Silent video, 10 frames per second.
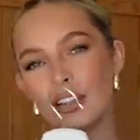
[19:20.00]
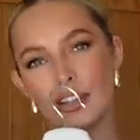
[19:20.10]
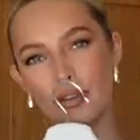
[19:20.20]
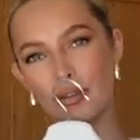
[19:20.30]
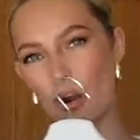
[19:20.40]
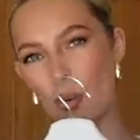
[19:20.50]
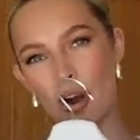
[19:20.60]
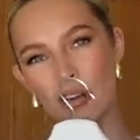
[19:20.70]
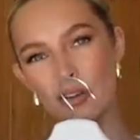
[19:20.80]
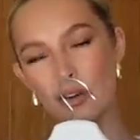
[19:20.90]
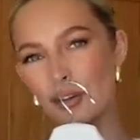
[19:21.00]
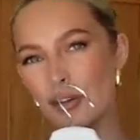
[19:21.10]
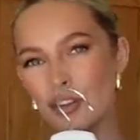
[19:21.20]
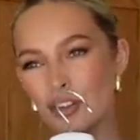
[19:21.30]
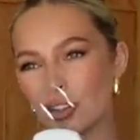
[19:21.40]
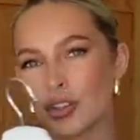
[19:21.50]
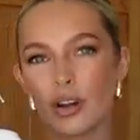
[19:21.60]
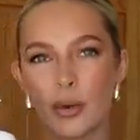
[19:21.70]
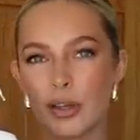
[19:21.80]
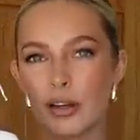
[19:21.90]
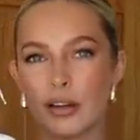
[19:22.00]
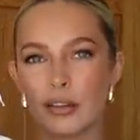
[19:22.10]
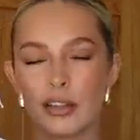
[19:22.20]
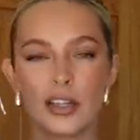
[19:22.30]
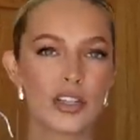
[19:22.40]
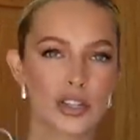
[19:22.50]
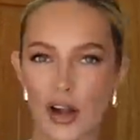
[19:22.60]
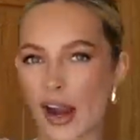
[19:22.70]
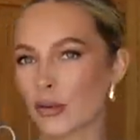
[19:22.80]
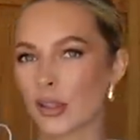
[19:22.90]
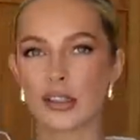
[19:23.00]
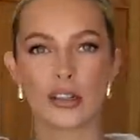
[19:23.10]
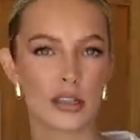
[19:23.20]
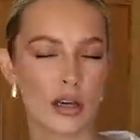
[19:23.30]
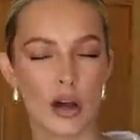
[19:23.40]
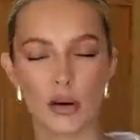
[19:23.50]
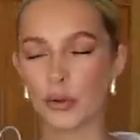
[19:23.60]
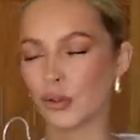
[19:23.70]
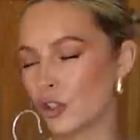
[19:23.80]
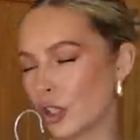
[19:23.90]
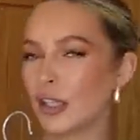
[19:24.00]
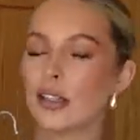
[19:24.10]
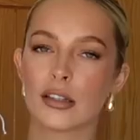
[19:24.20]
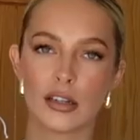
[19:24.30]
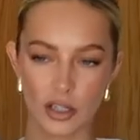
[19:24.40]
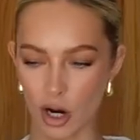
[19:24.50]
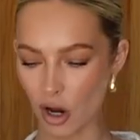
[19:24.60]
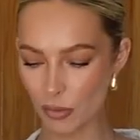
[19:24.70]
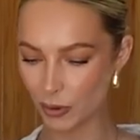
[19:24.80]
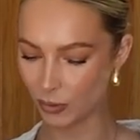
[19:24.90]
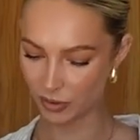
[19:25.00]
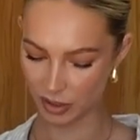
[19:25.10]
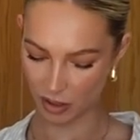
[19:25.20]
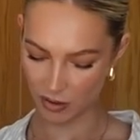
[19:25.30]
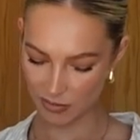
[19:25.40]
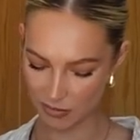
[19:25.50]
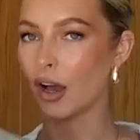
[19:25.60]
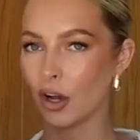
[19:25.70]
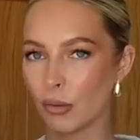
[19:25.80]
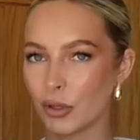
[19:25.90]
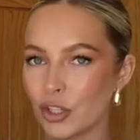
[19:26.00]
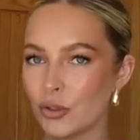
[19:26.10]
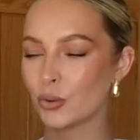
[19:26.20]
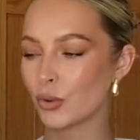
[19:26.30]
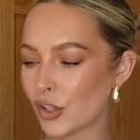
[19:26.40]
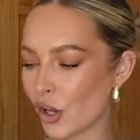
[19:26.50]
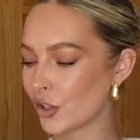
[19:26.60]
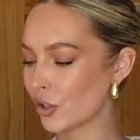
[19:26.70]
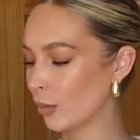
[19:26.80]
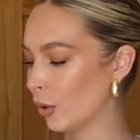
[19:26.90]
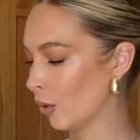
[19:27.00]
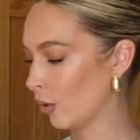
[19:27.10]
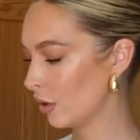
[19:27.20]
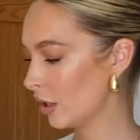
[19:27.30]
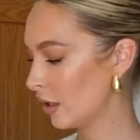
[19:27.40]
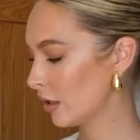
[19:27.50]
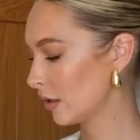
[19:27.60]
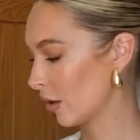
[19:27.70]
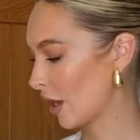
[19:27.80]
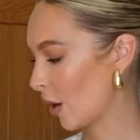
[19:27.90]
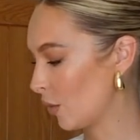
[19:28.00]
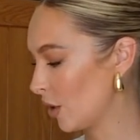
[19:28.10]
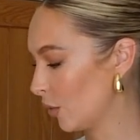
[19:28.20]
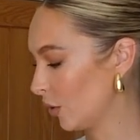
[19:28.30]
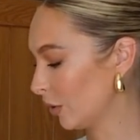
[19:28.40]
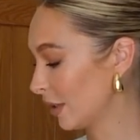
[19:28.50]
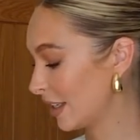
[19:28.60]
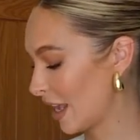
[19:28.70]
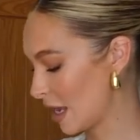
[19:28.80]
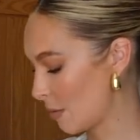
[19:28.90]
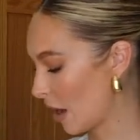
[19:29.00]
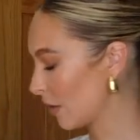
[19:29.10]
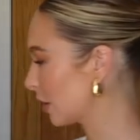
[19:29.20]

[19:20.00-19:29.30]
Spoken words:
to throw on, other than just throwing on trousers and a top or jeans and a top all the time. I got my usual size small. So yeah, we will see about